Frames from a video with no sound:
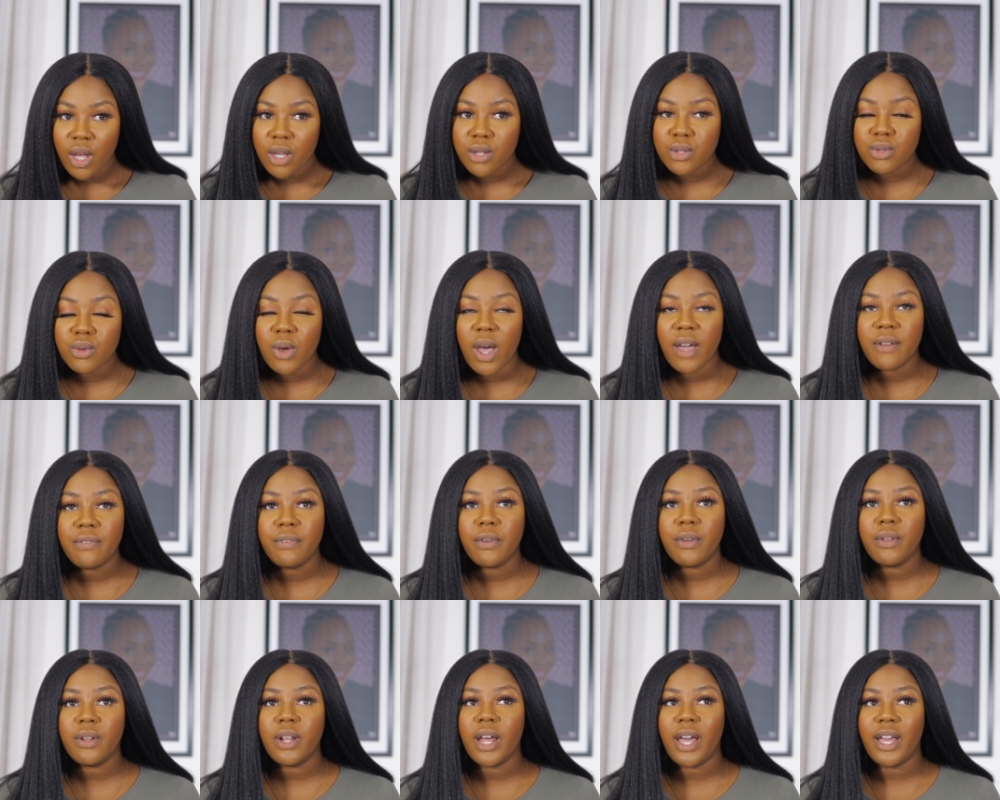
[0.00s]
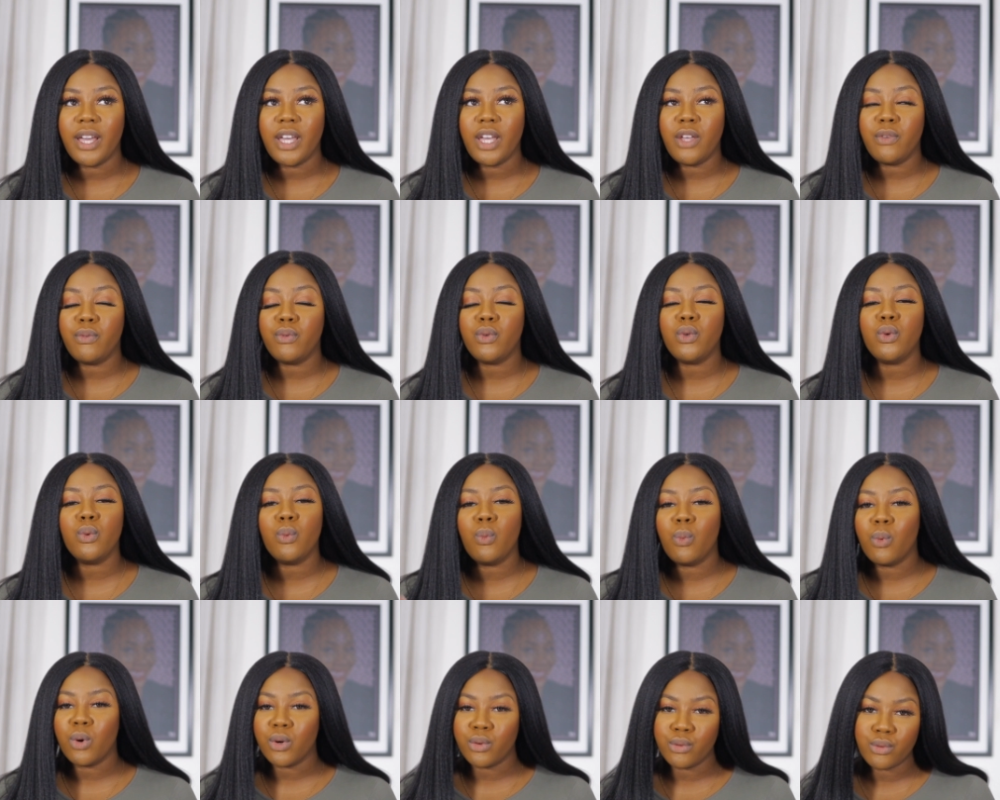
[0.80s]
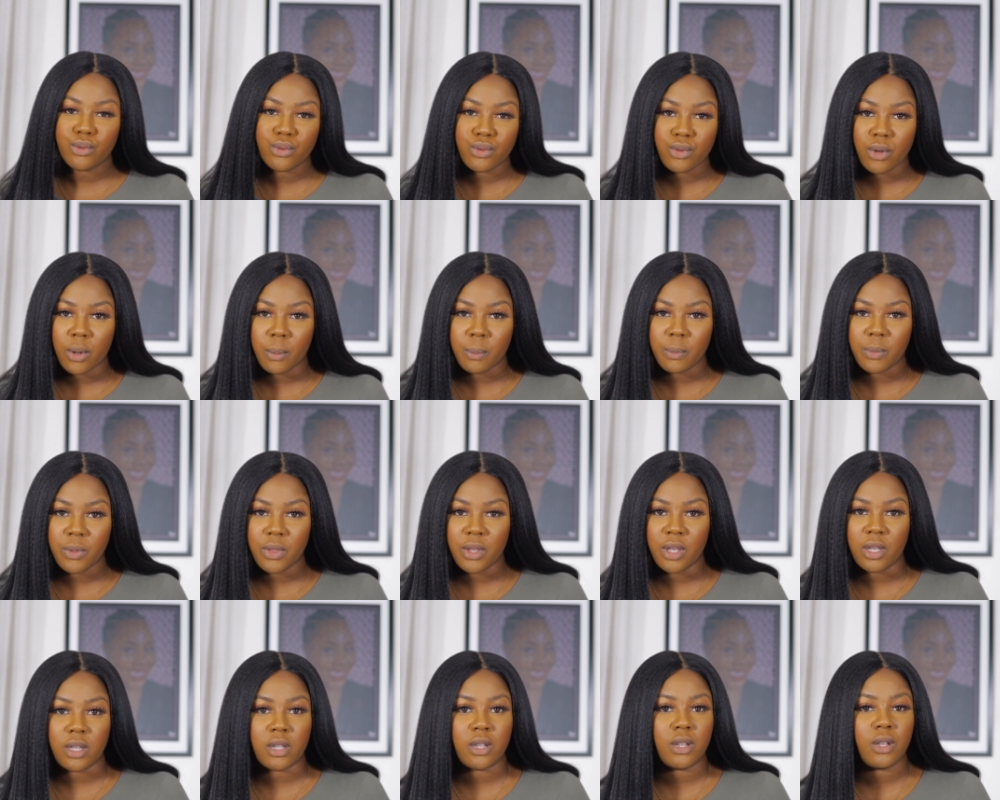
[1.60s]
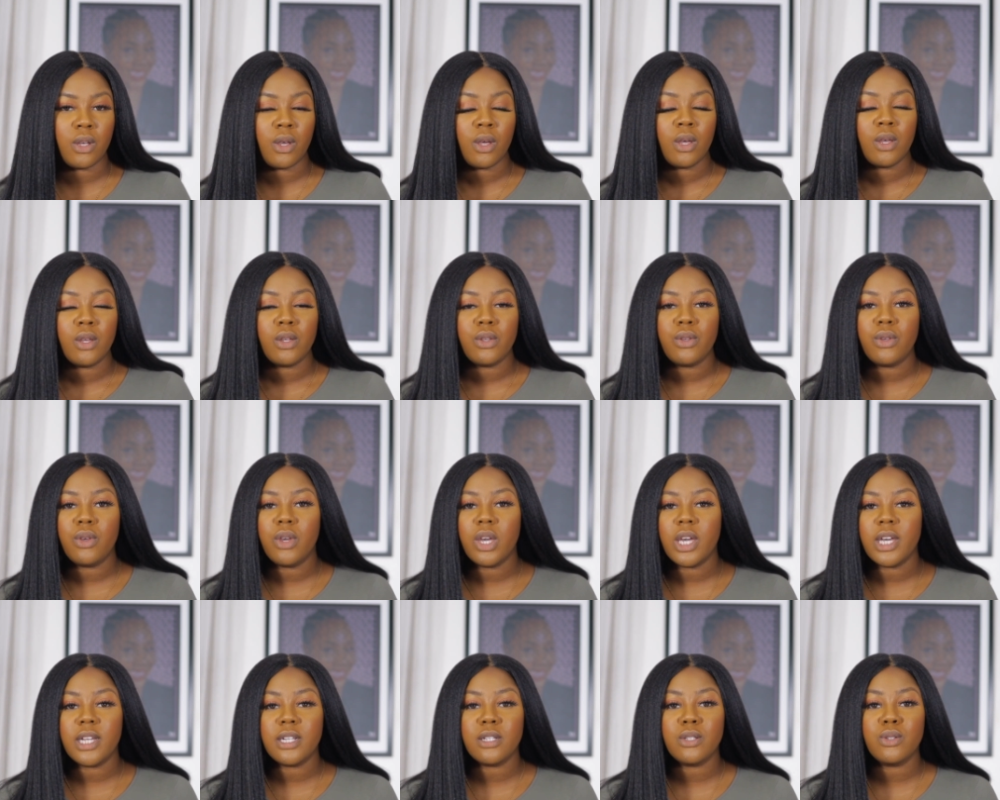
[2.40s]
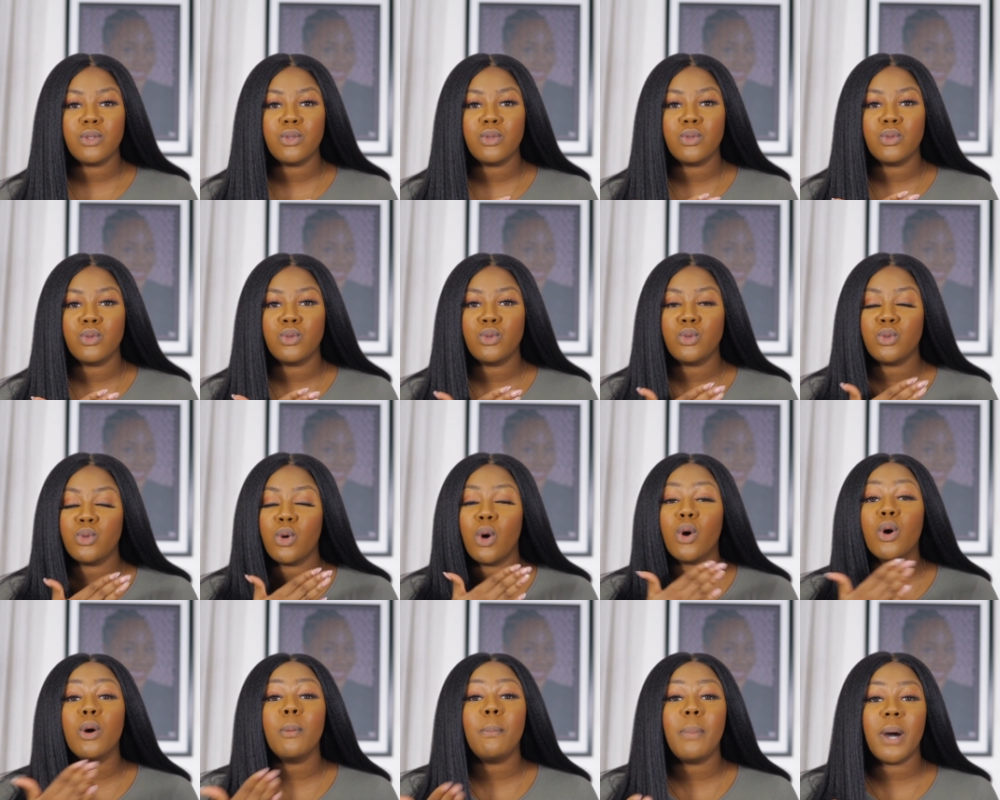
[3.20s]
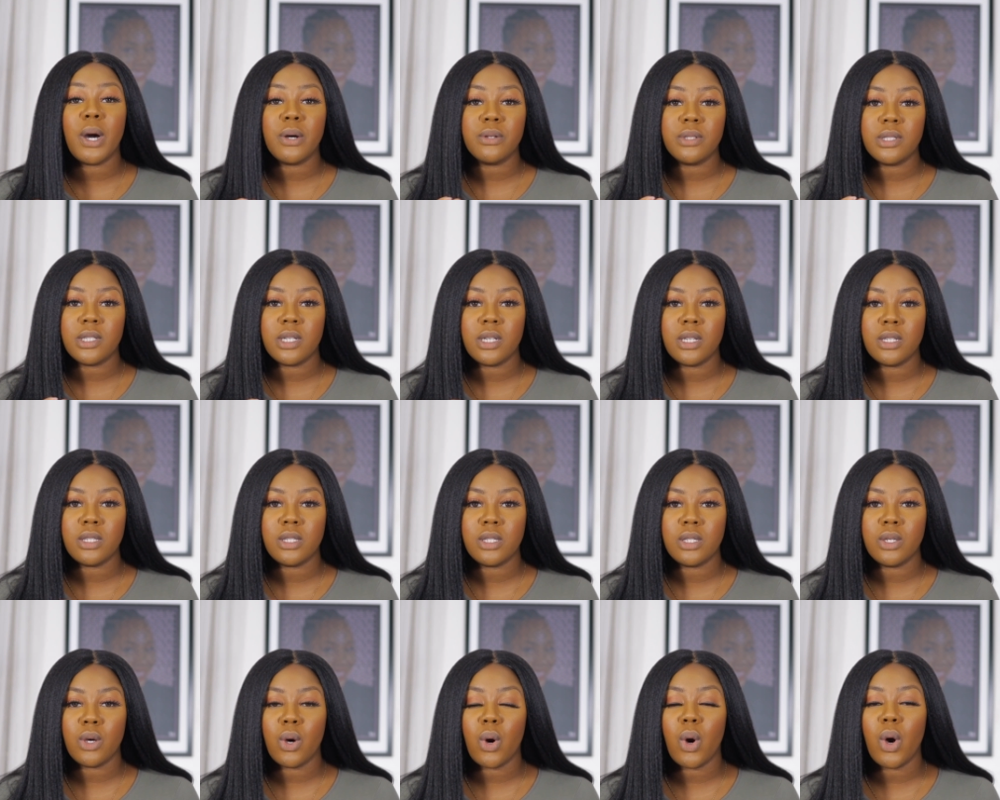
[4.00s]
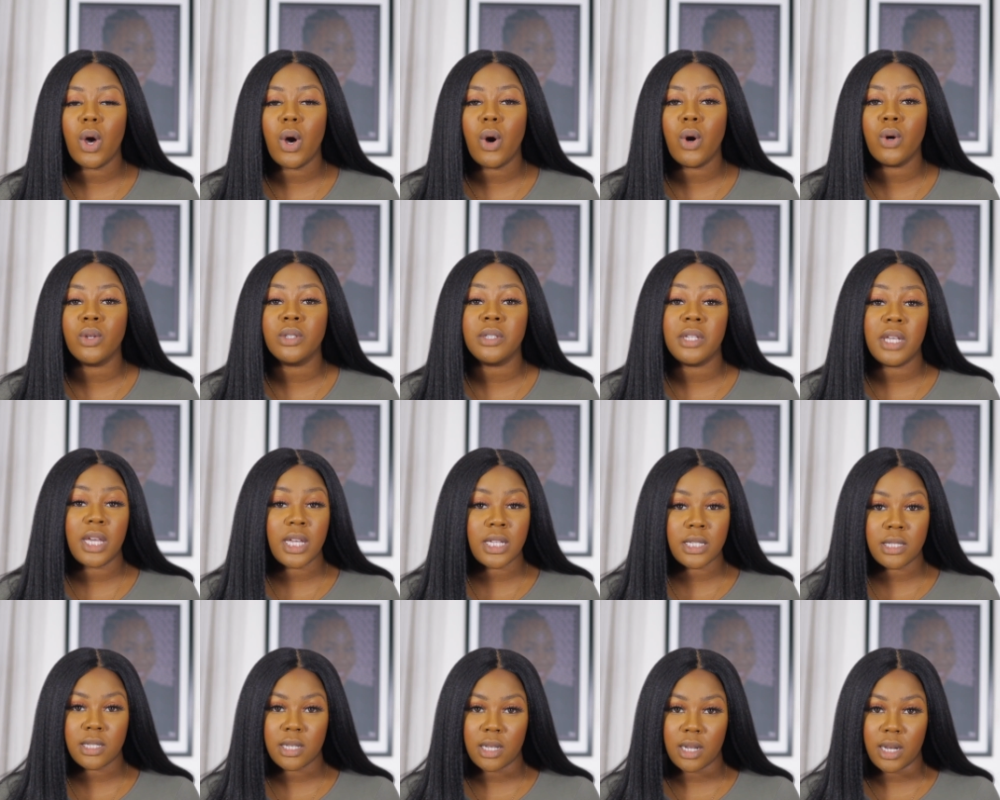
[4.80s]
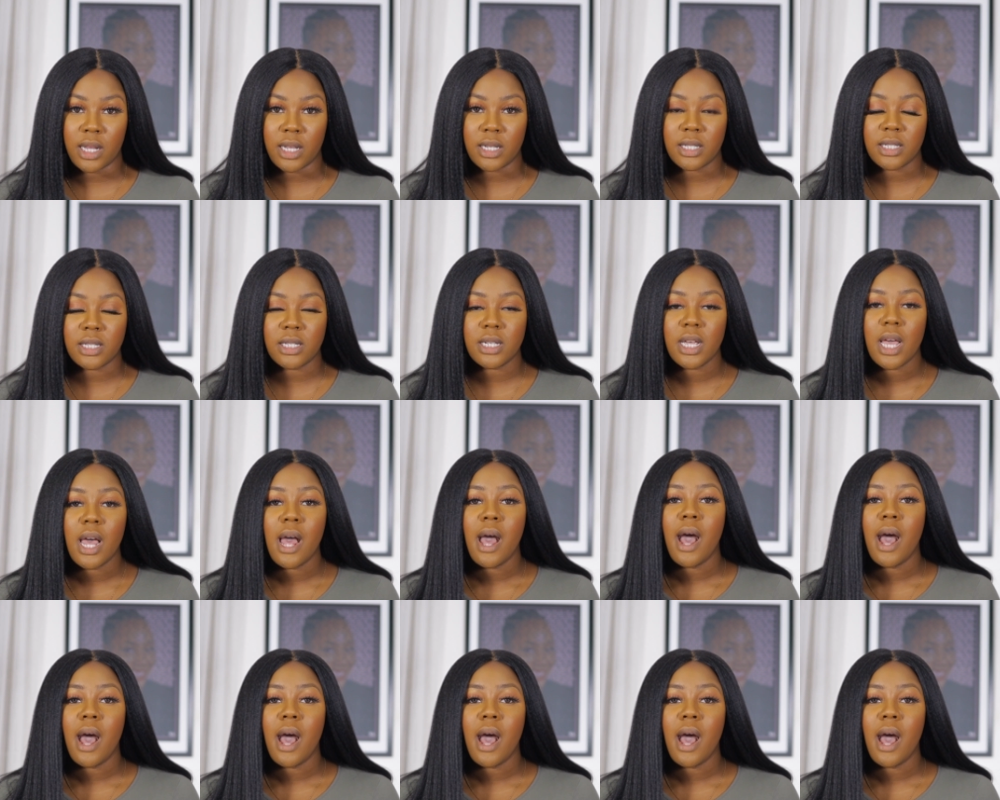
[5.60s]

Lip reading: So I feel like if you want something, you can talk about it on the internet.